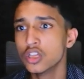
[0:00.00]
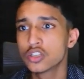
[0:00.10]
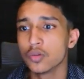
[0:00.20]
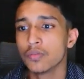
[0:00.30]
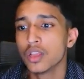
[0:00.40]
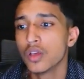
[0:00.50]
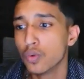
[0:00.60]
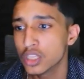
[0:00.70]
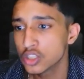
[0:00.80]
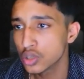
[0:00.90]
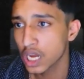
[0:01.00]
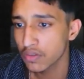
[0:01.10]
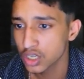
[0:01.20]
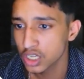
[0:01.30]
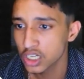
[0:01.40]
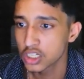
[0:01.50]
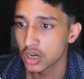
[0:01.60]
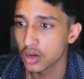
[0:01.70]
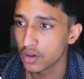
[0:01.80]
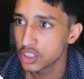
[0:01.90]
So once you have the
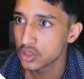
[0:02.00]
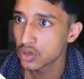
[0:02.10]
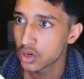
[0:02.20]
data, once